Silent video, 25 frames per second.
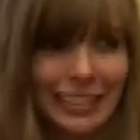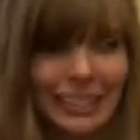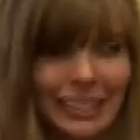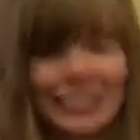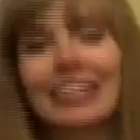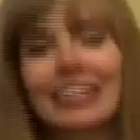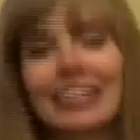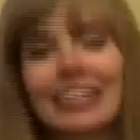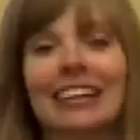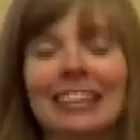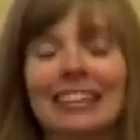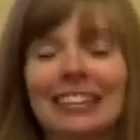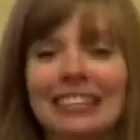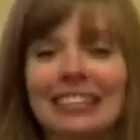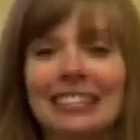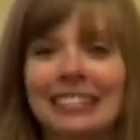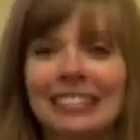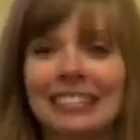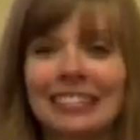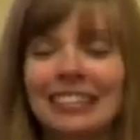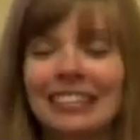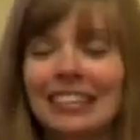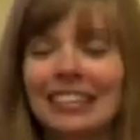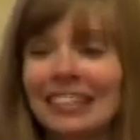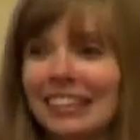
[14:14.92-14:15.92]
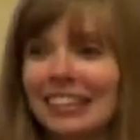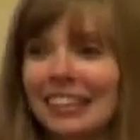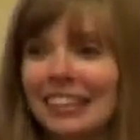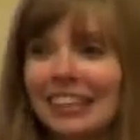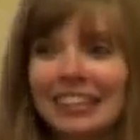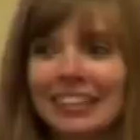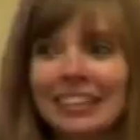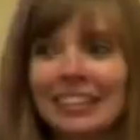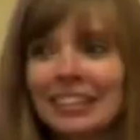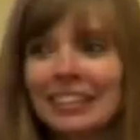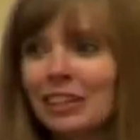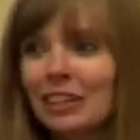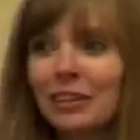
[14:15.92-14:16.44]
okay? He
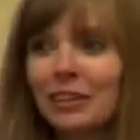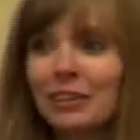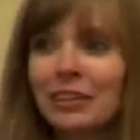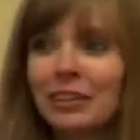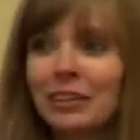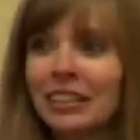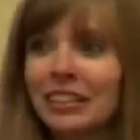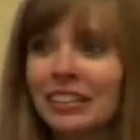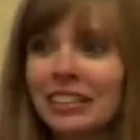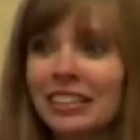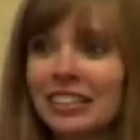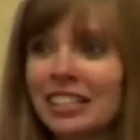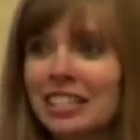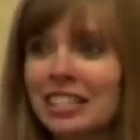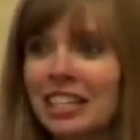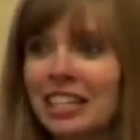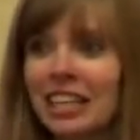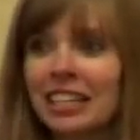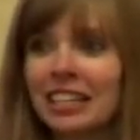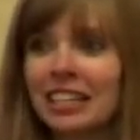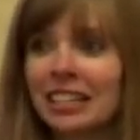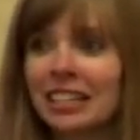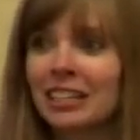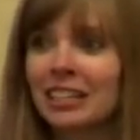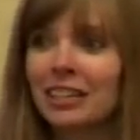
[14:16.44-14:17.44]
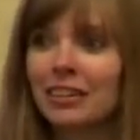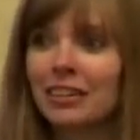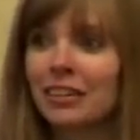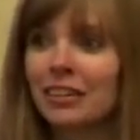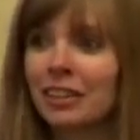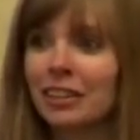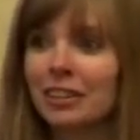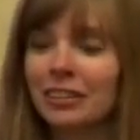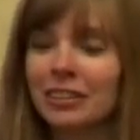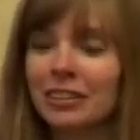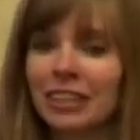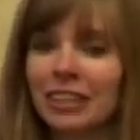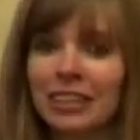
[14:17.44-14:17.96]
didn't know English. I didn't know a
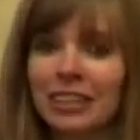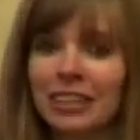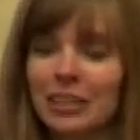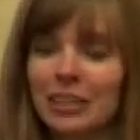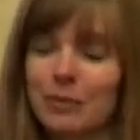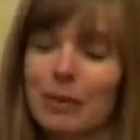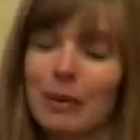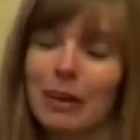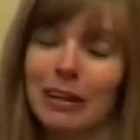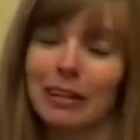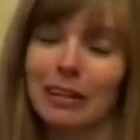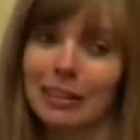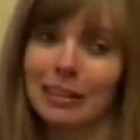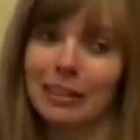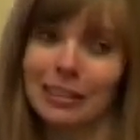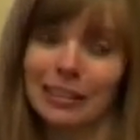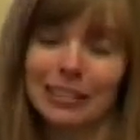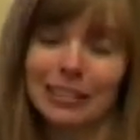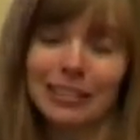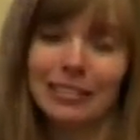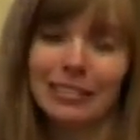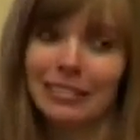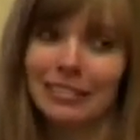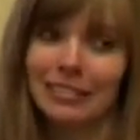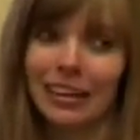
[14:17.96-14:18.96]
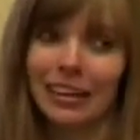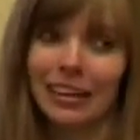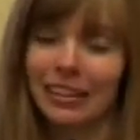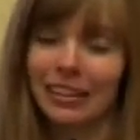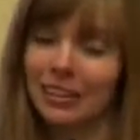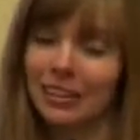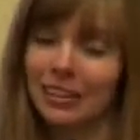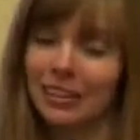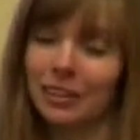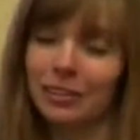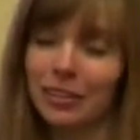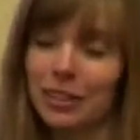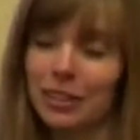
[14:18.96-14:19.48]
whole lot of Spanish. I
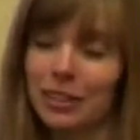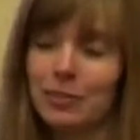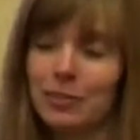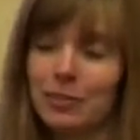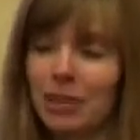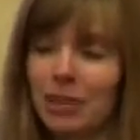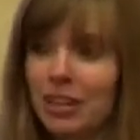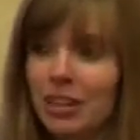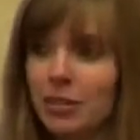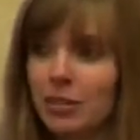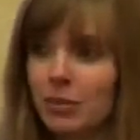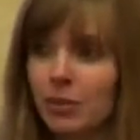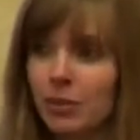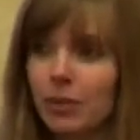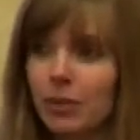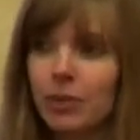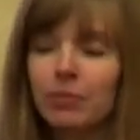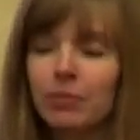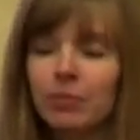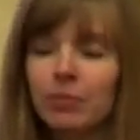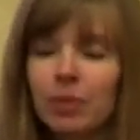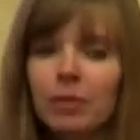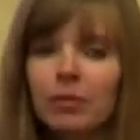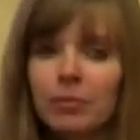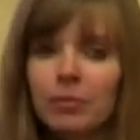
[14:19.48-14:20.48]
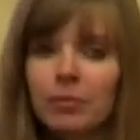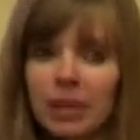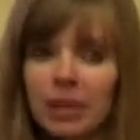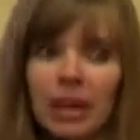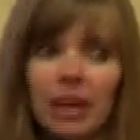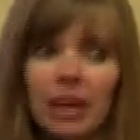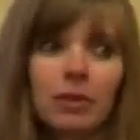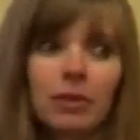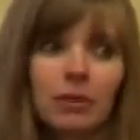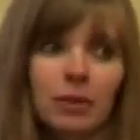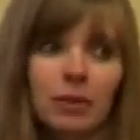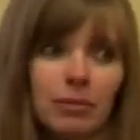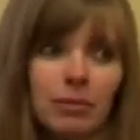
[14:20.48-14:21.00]
didn't know any Spanish. But
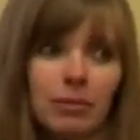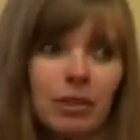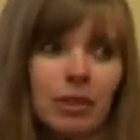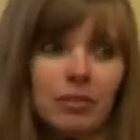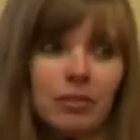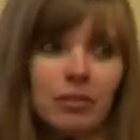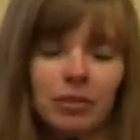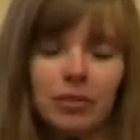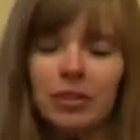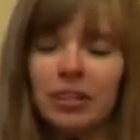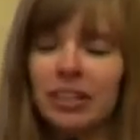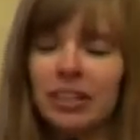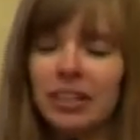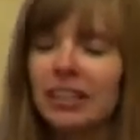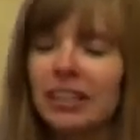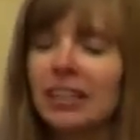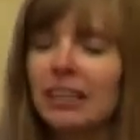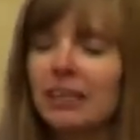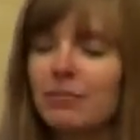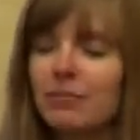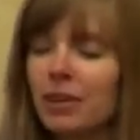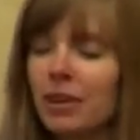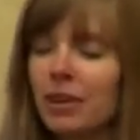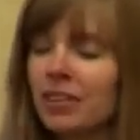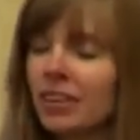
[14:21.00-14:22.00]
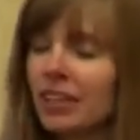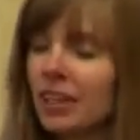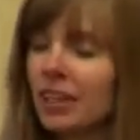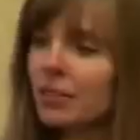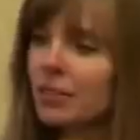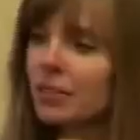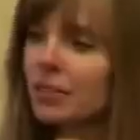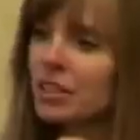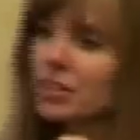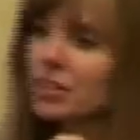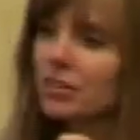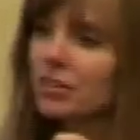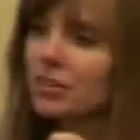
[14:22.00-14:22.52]
now we're both fluent in both
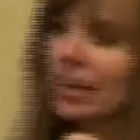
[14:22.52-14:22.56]
languages,